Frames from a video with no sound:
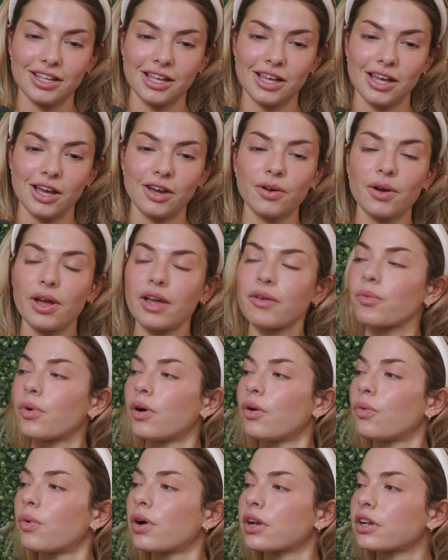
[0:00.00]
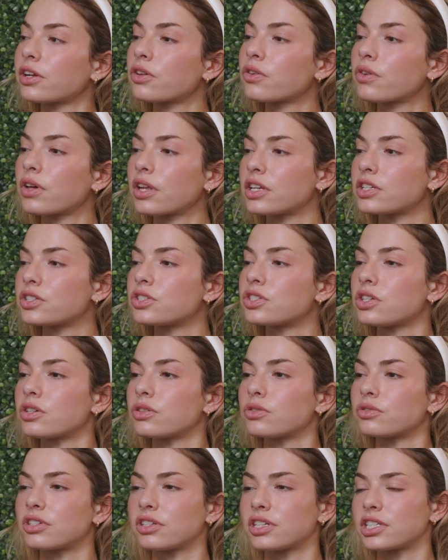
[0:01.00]
And okay, know well, what are you gonna
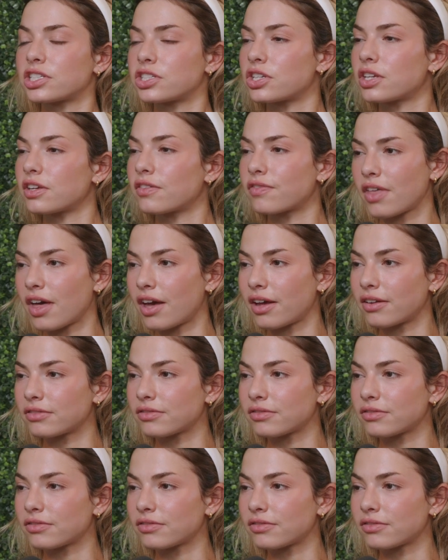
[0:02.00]
do to achieve that